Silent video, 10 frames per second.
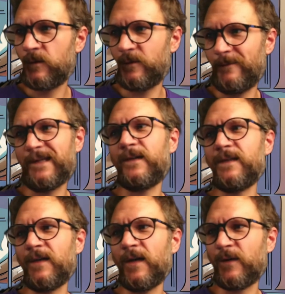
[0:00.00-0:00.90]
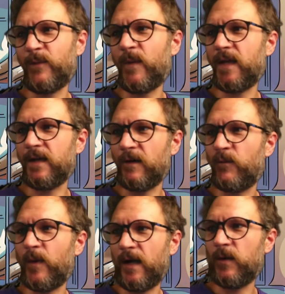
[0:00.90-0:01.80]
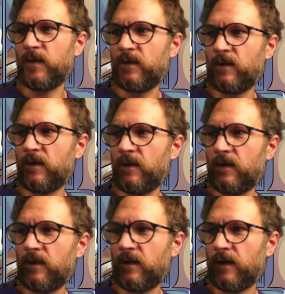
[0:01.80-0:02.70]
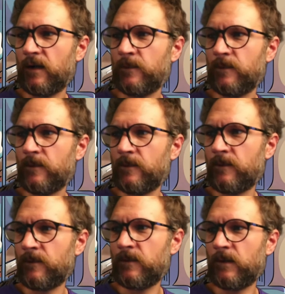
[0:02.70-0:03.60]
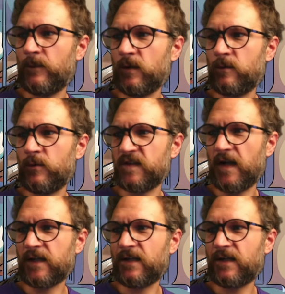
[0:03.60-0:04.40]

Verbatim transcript: We could talk a bit about um, about Korzak.